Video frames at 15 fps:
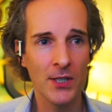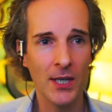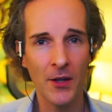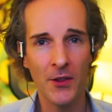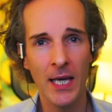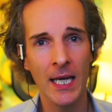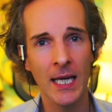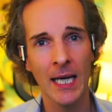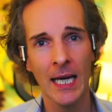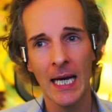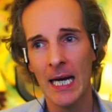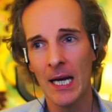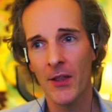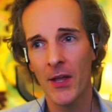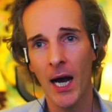I think
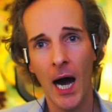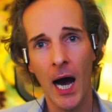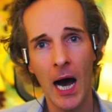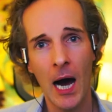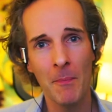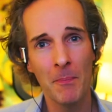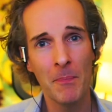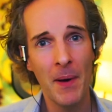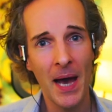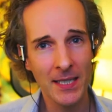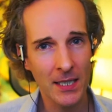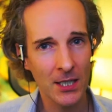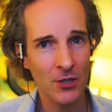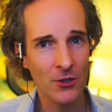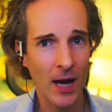there are
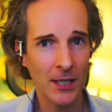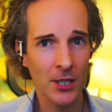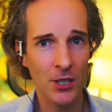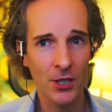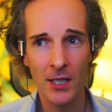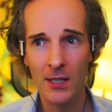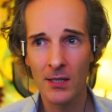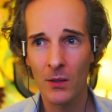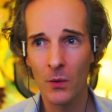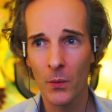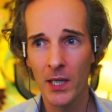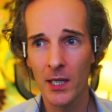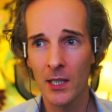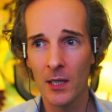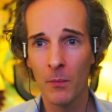better strategies we
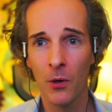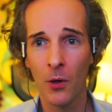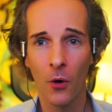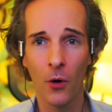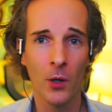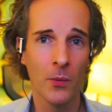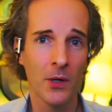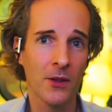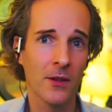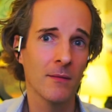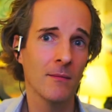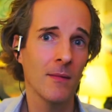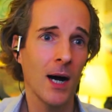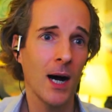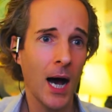can employ with
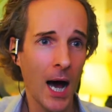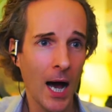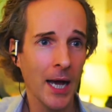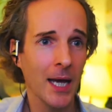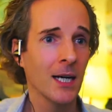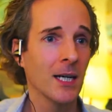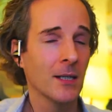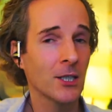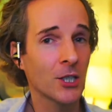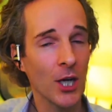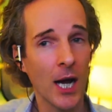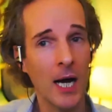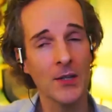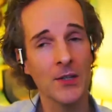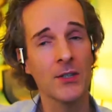higher
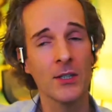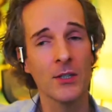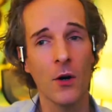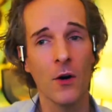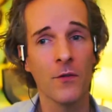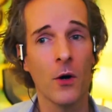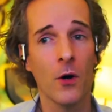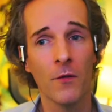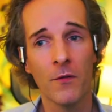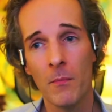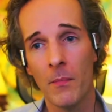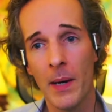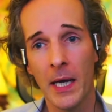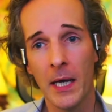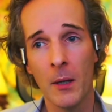chances of
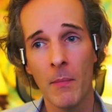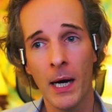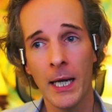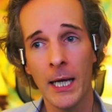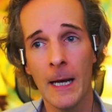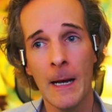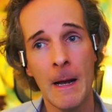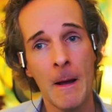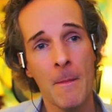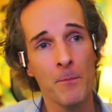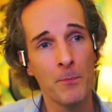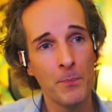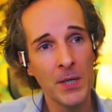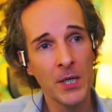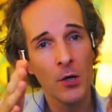making money,
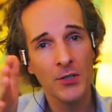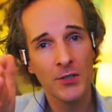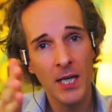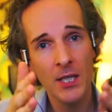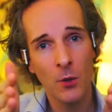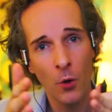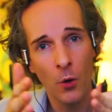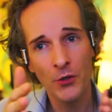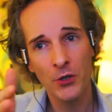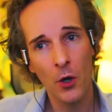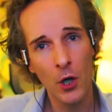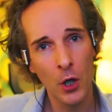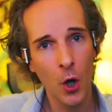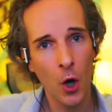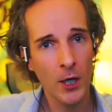because this also
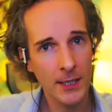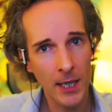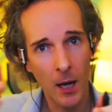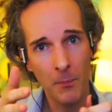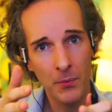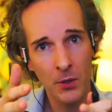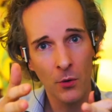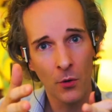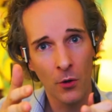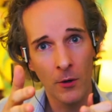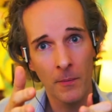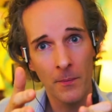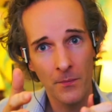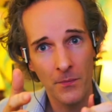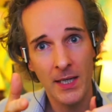locks up
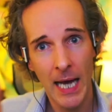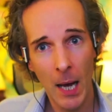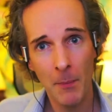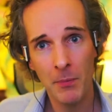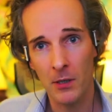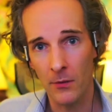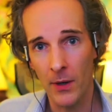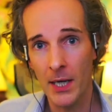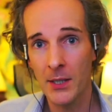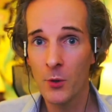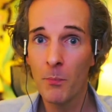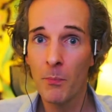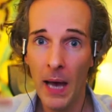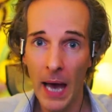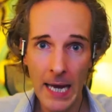your capital, right? You
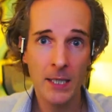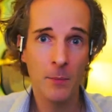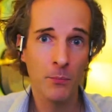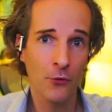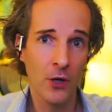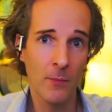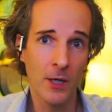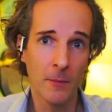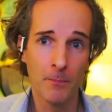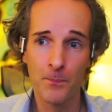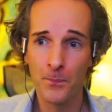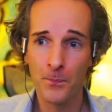paid a premium.